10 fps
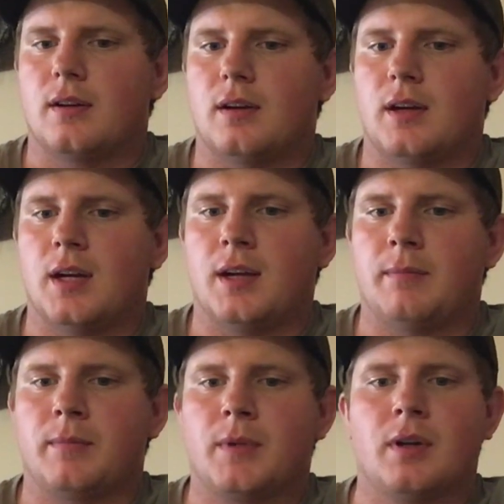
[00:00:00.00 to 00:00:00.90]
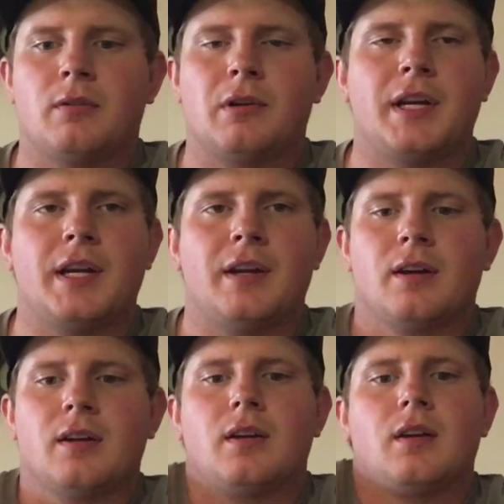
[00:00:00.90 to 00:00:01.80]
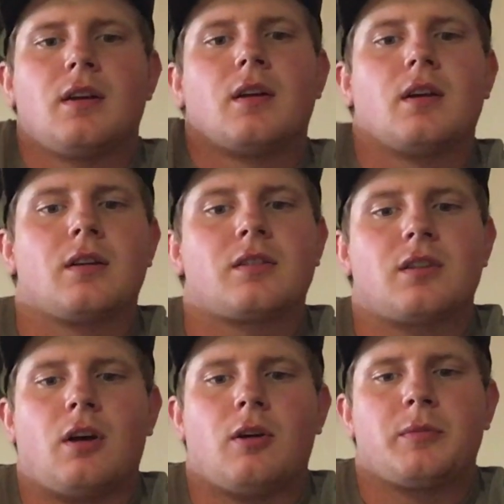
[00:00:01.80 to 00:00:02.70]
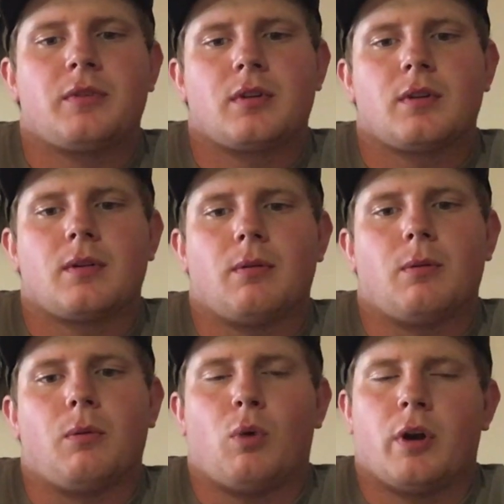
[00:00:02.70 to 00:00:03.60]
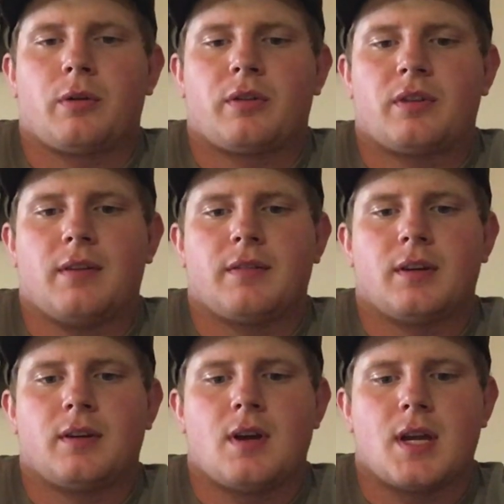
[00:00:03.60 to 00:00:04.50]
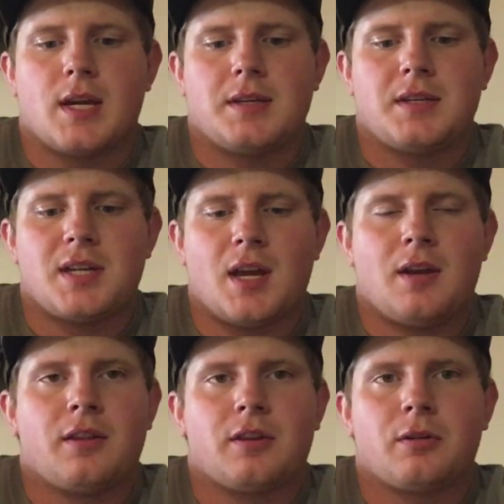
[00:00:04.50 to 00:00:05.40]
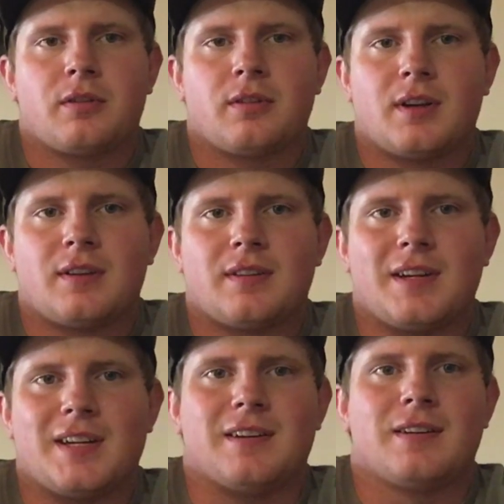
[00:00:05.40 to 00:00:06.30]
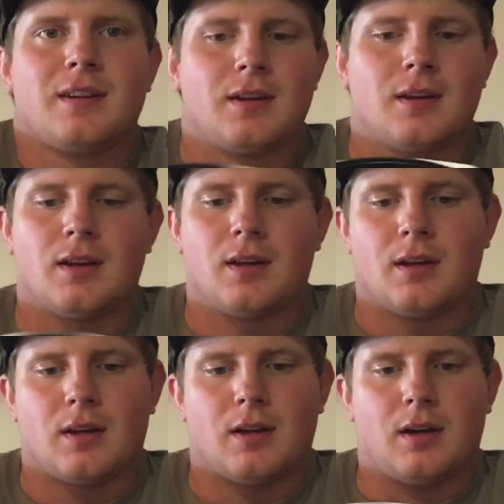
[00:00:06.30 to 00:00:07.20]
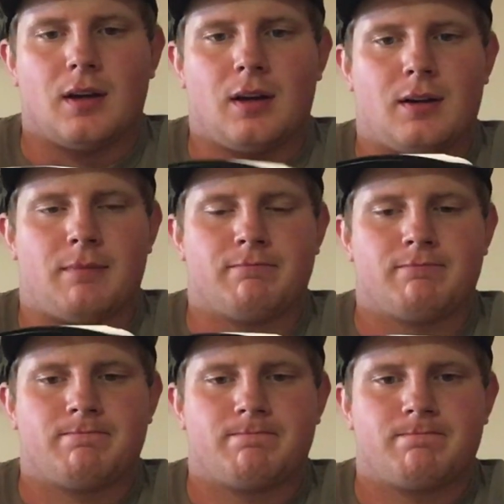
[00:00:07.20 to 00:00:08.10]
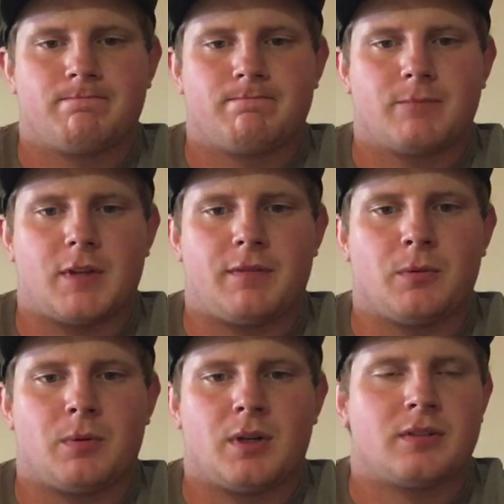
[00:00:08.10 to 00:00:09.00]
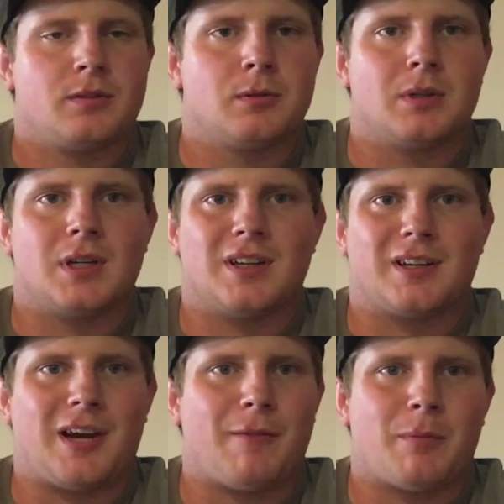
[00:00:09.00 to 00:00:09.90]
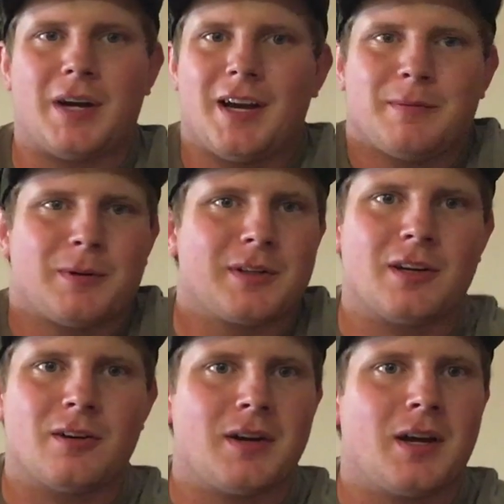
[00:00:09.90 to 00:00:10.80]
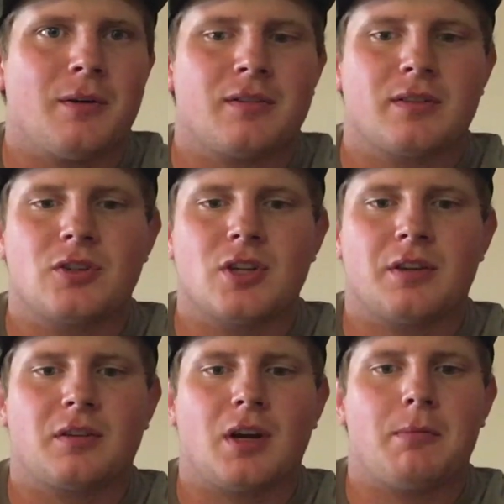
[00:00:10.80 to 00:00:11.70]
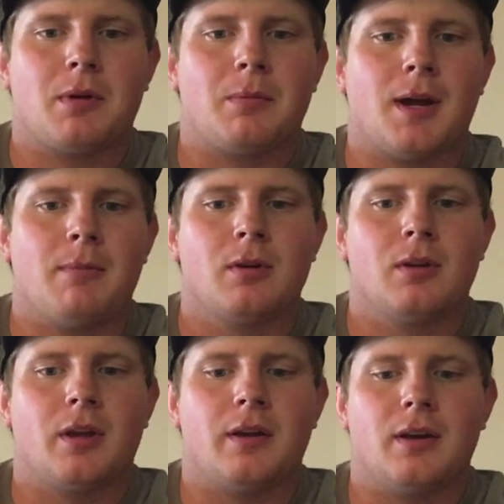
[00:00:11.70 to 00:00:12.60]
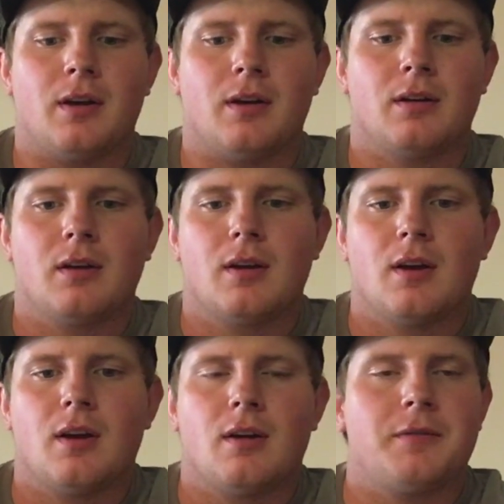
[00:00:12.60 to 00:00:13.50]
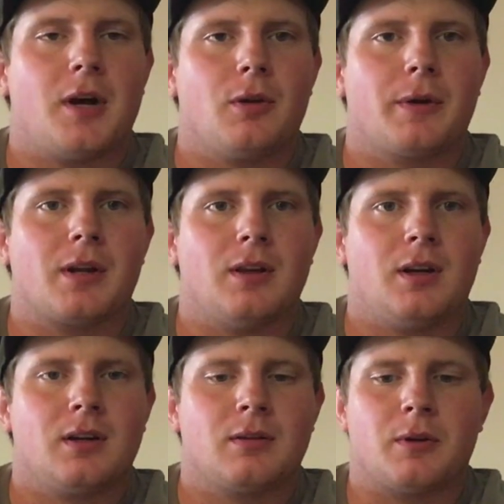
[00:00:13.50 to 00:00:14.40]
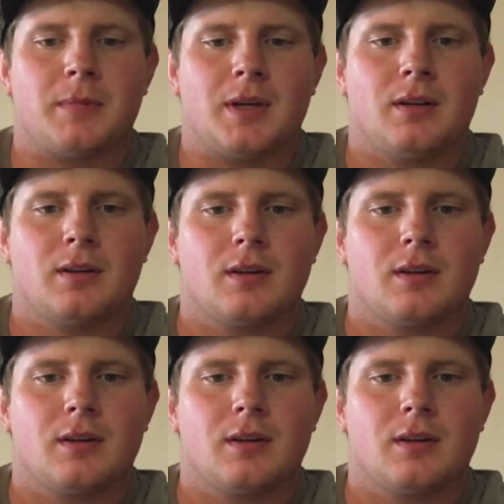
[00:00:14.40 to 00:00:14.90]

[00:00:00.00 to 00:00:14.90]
I'm gonna read Psalms 107, 10 through 16. If you want to grab a Bible, you know, I always suggest grabbing a Bible and following along with me.